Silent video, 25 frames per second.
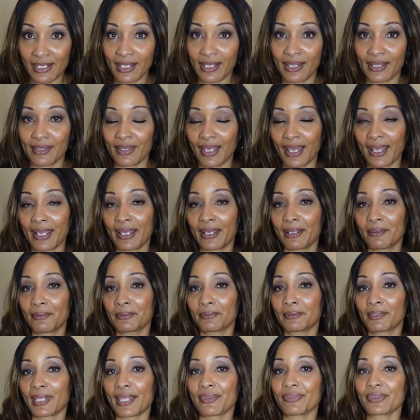and
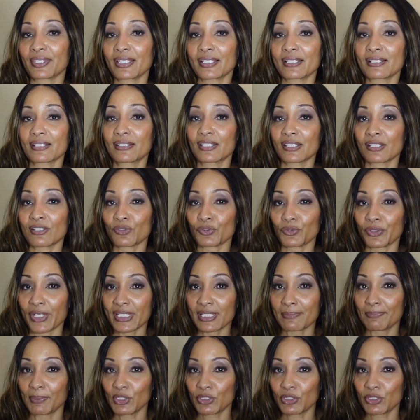I got these distressed